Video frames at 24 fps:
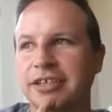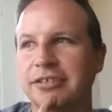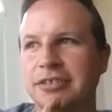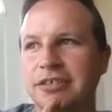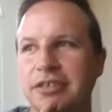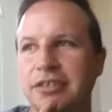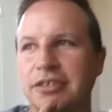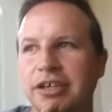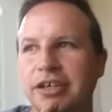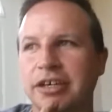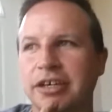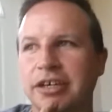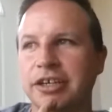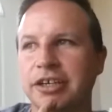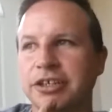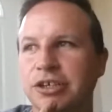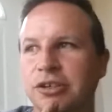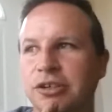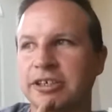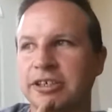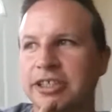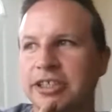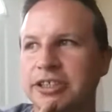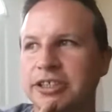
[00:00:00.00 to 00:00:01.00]

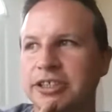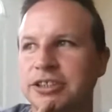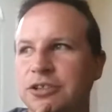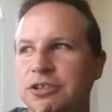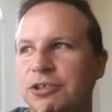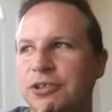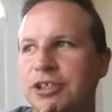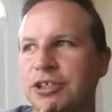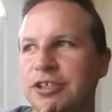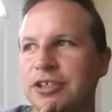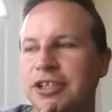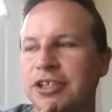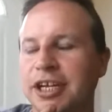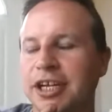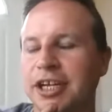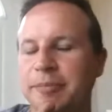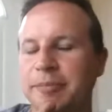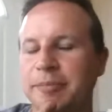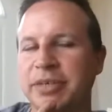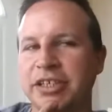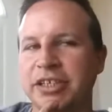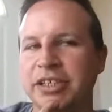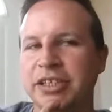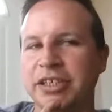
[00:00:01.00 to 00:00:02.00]
URL shortener like
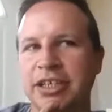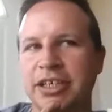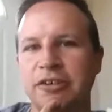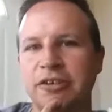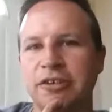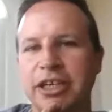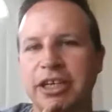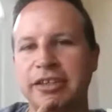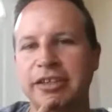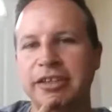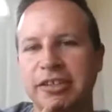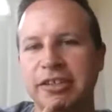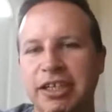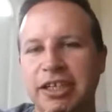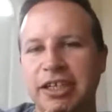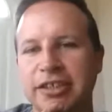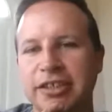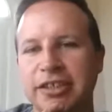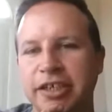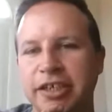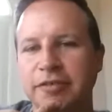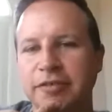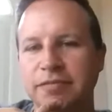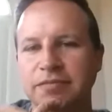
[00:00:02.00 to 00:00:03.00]
Bitly or anything like
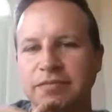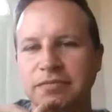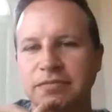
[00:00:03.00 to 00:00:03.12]
that?